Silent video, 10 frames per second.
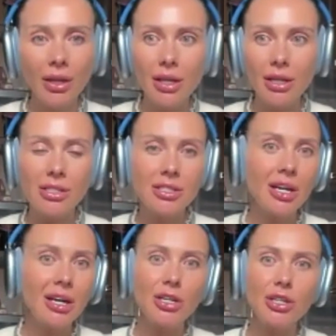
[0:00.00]
a
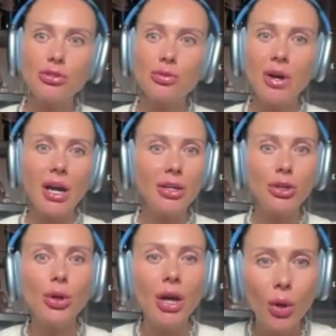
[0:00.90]
desire to buy a
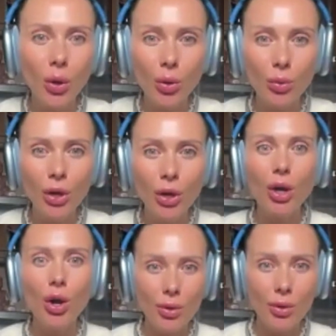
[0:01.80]
new home,
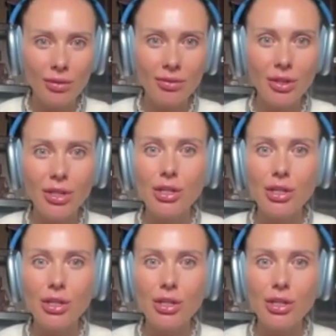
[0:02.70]
or whatever.